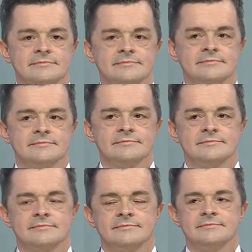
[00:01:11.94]

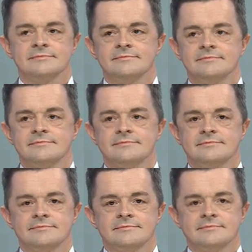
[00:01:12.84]

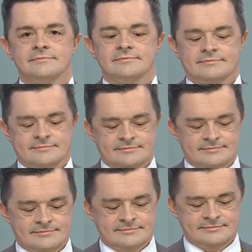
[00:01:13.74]

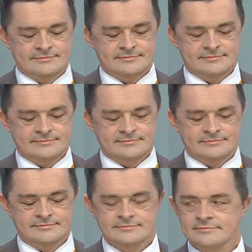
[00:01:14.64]

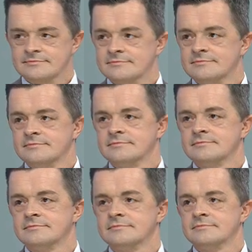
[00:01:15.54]

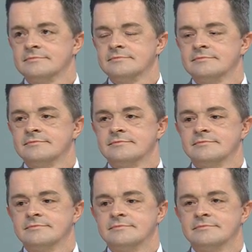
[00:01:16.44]

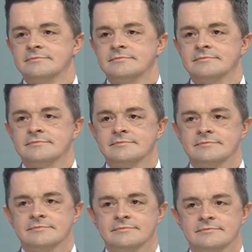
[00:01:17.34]

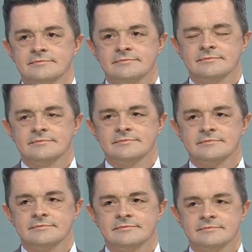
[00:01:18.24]

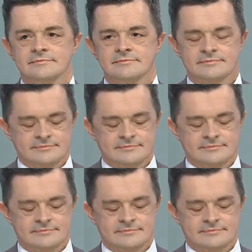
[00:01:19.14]
This person isn't speaking.